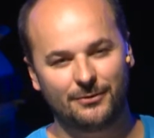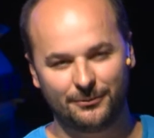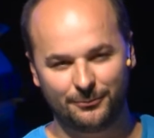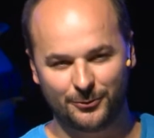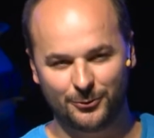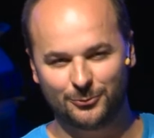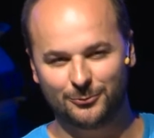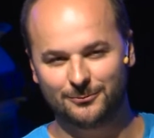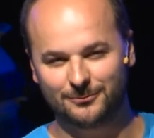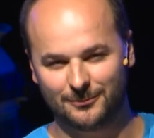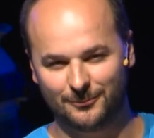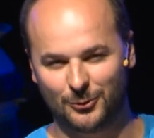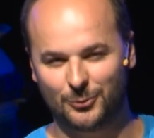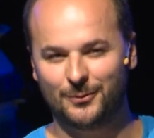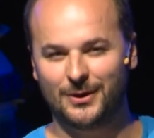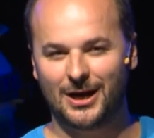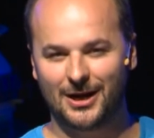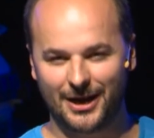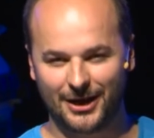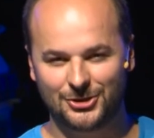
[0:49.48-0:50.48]
with you what
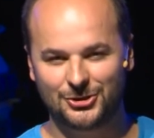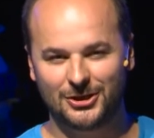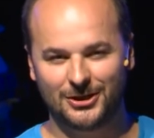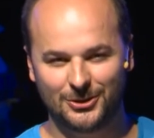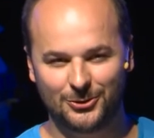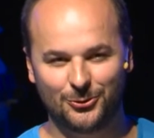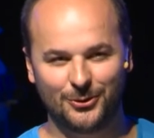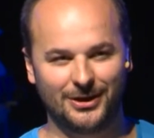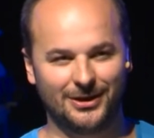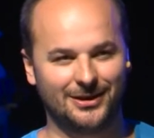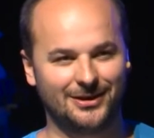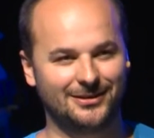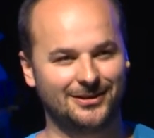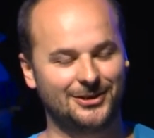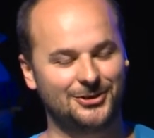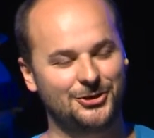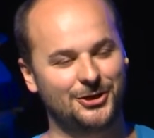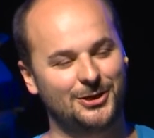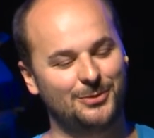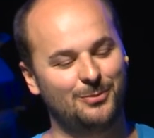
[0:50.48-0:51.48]
we are actually doing in
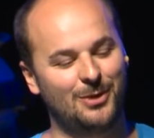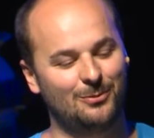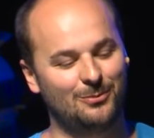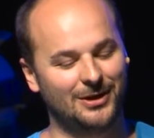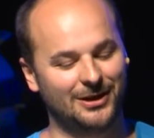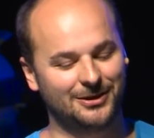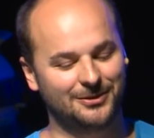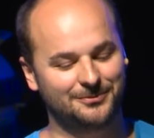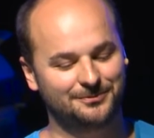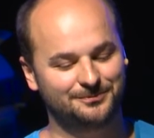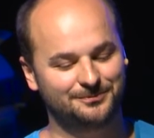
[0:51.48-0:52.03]
the Czech Republic.